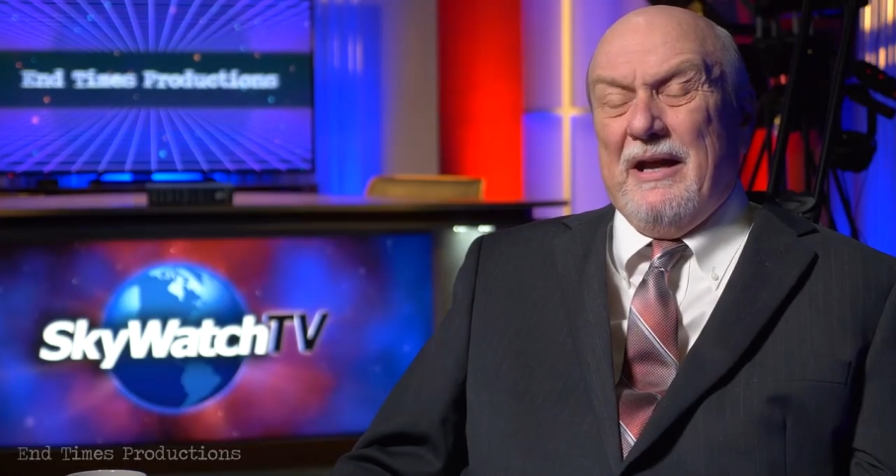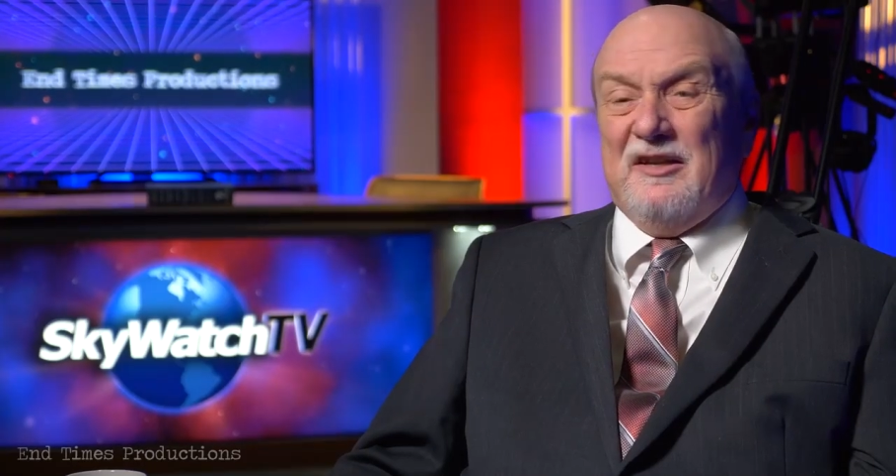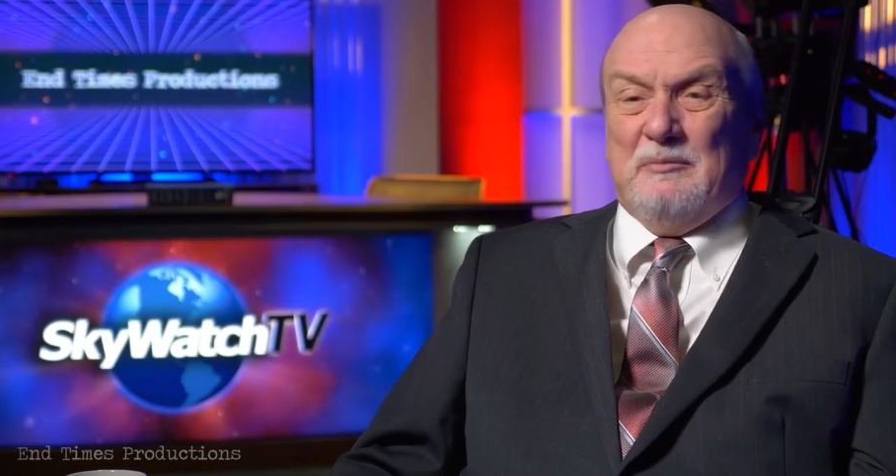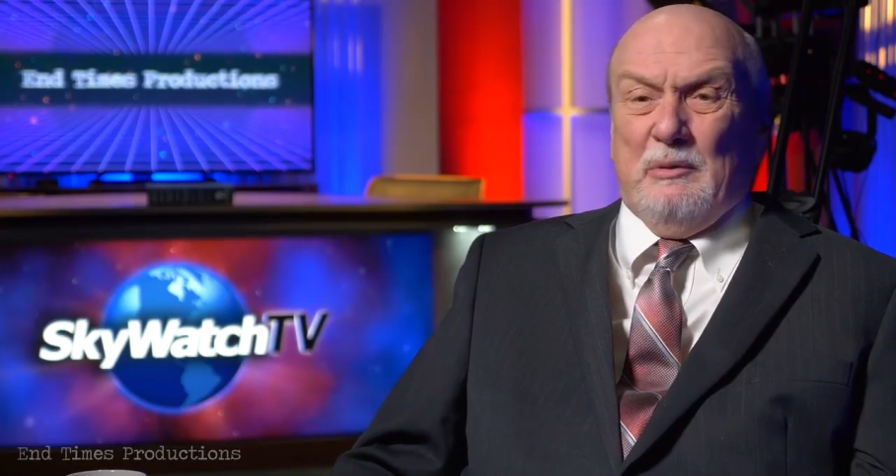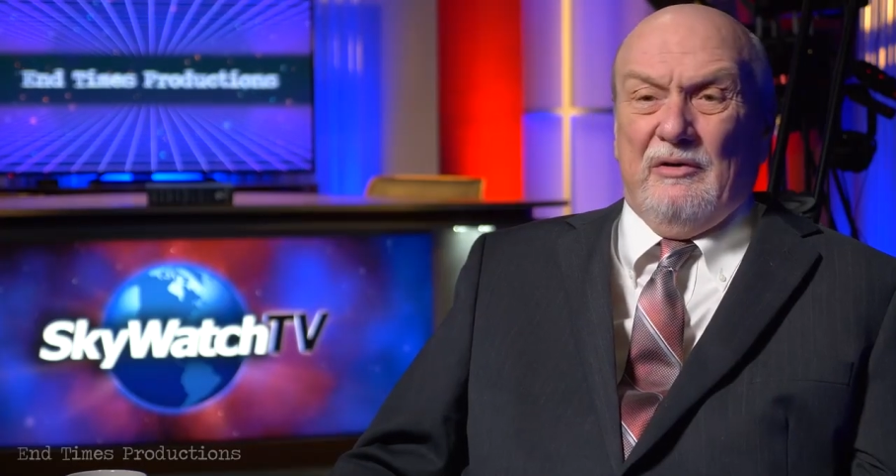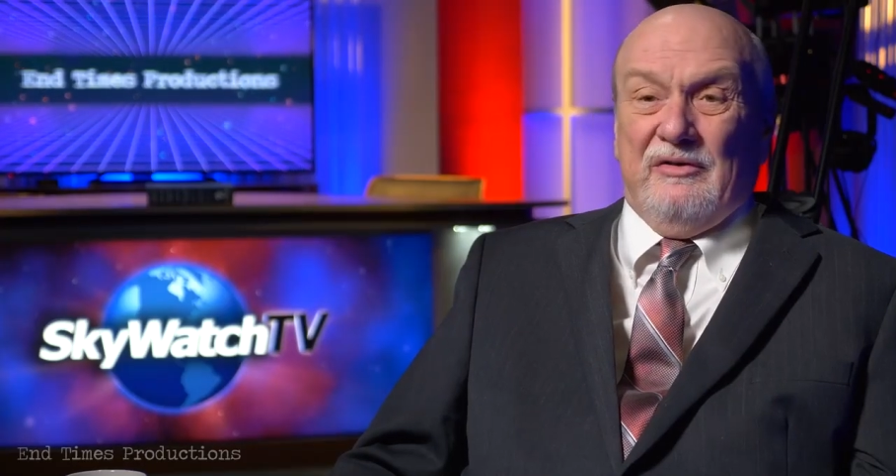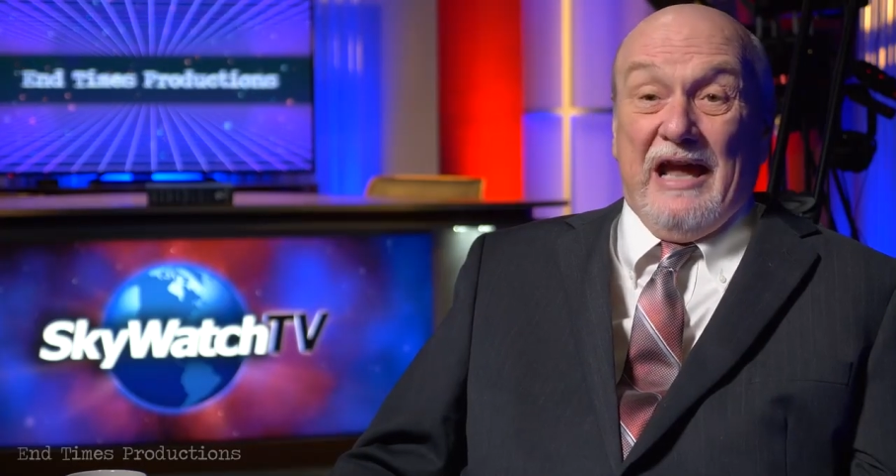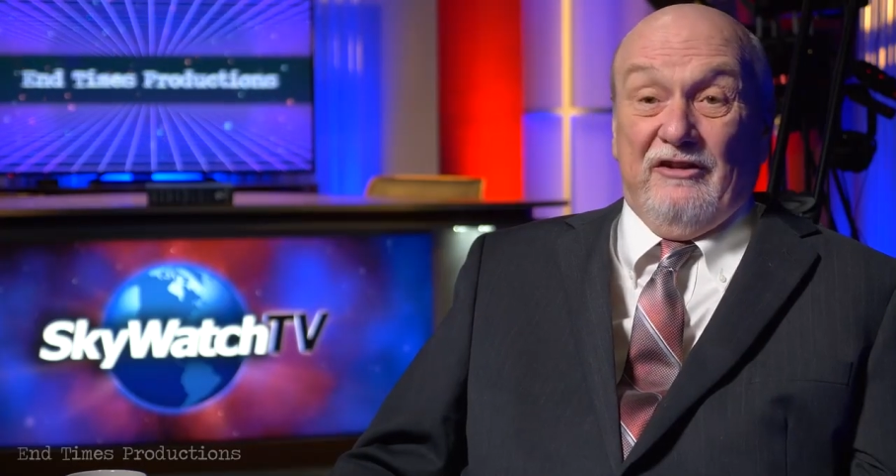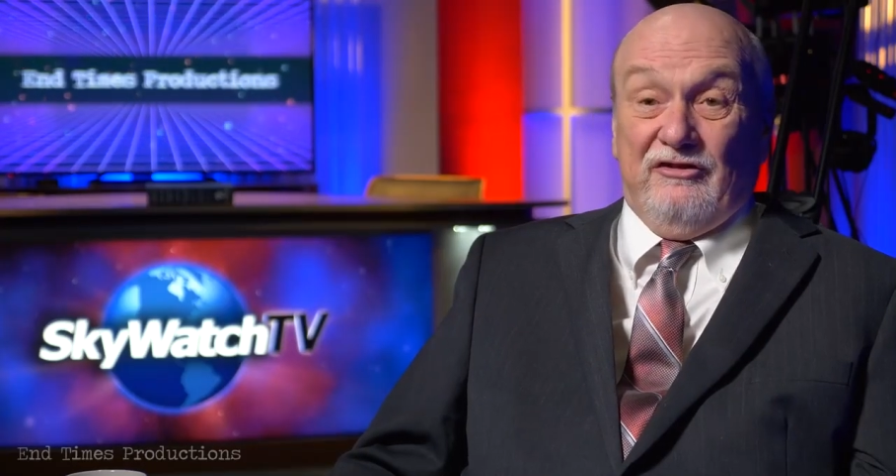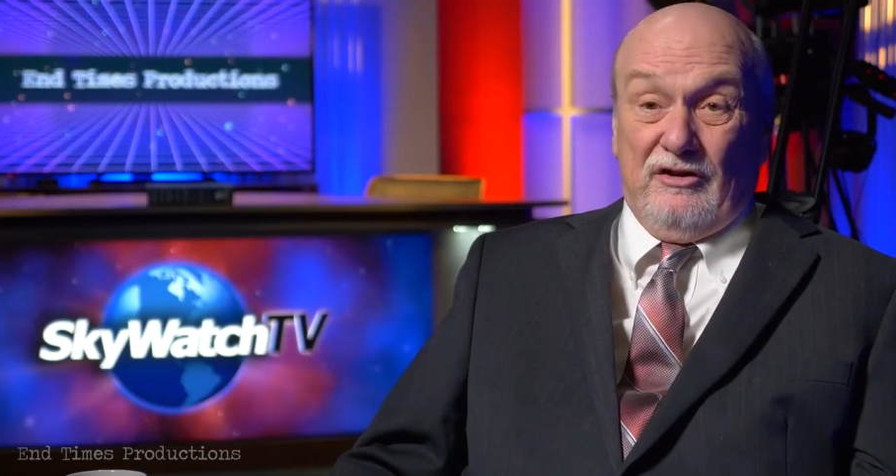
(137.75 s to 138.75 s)
experts
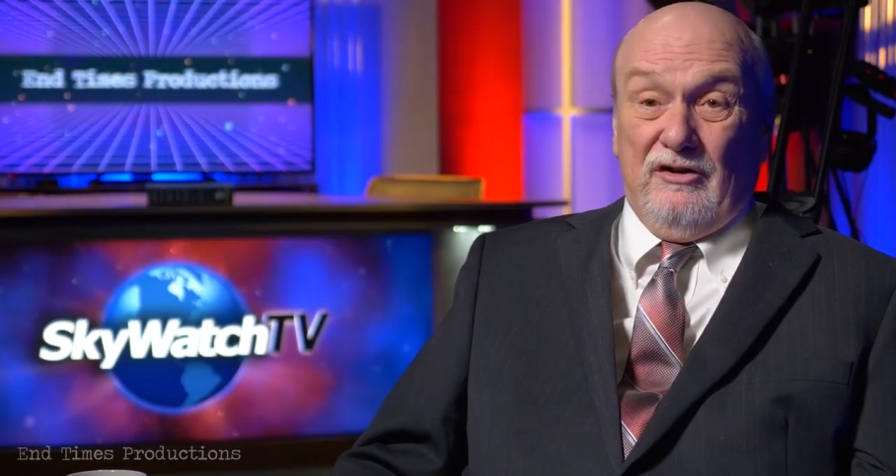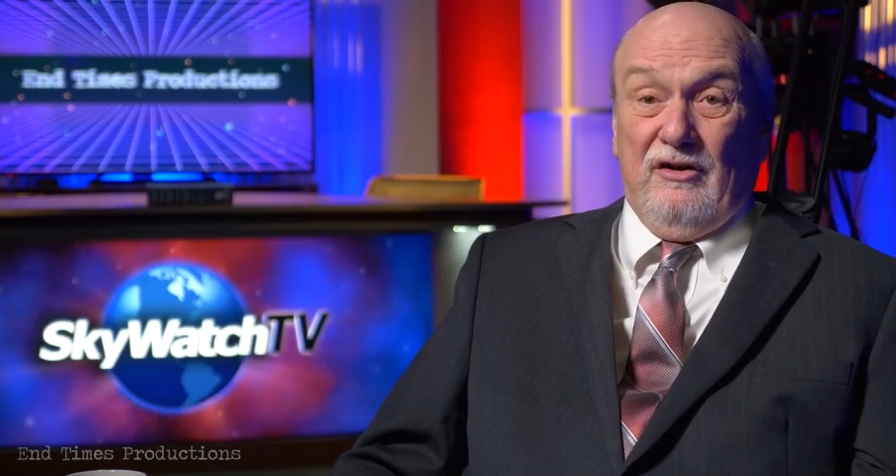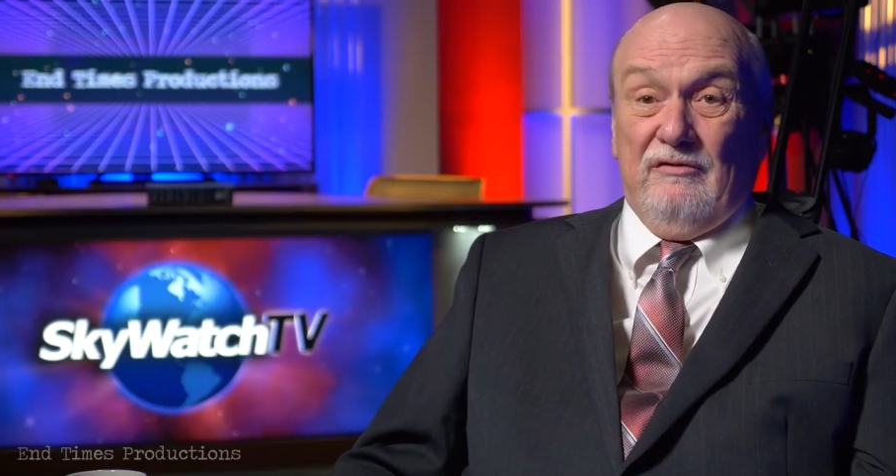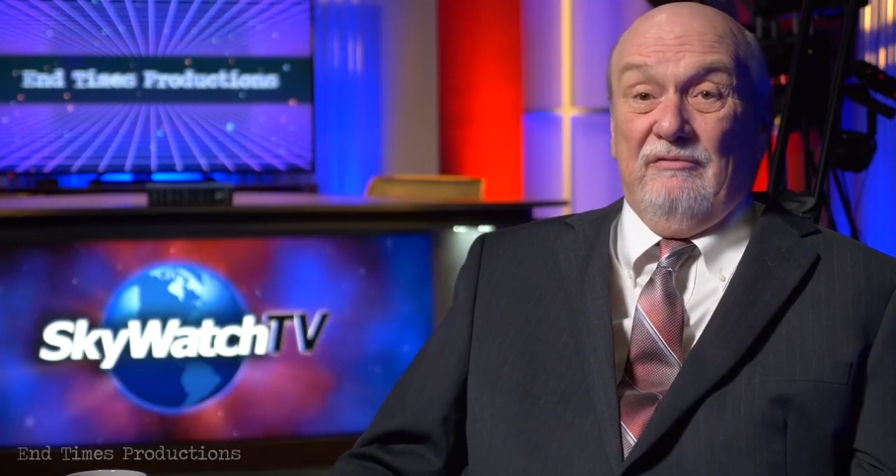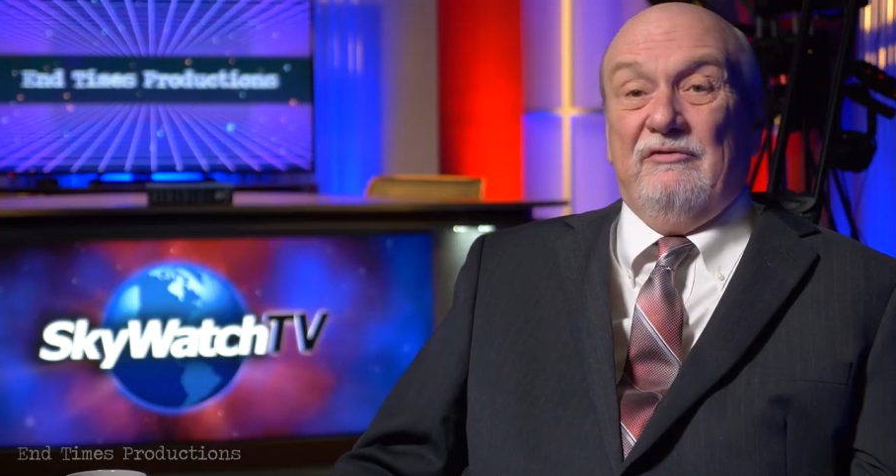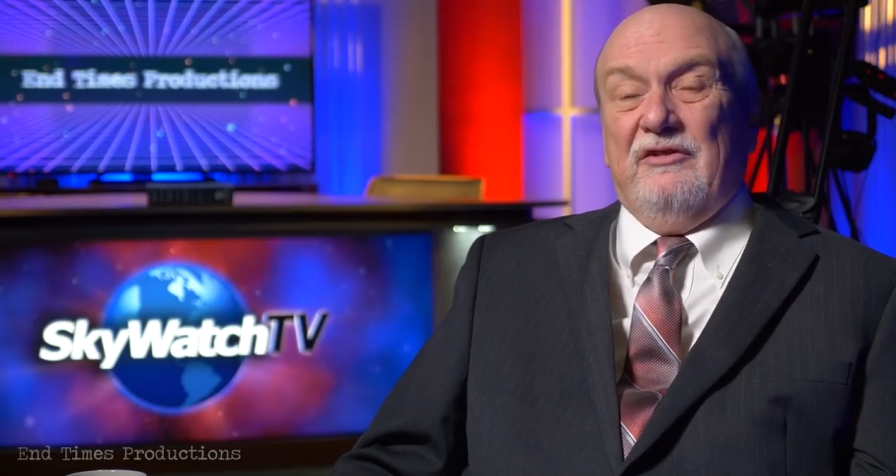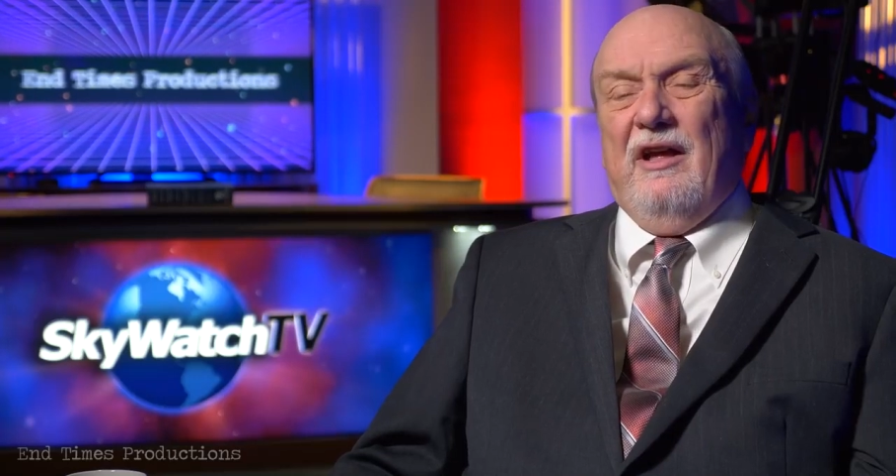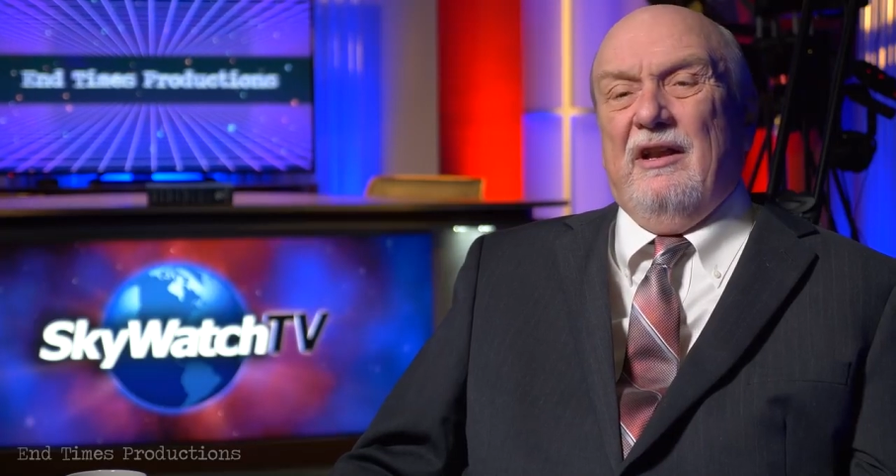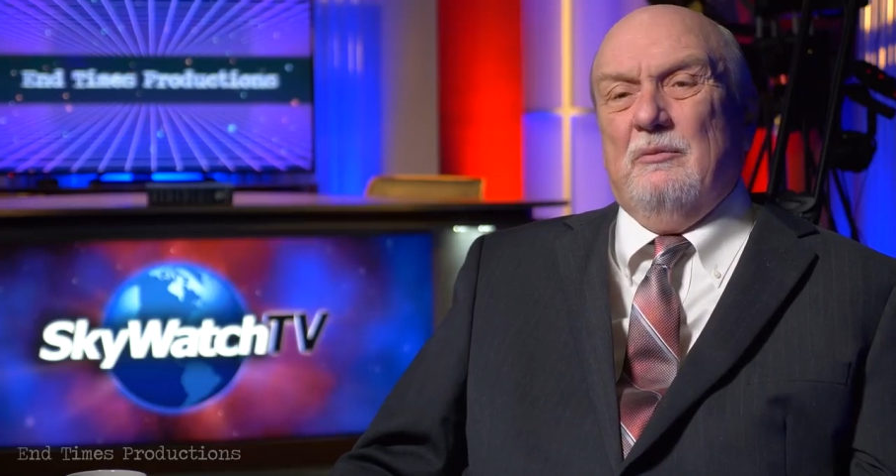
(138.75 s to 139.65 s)
at CERN said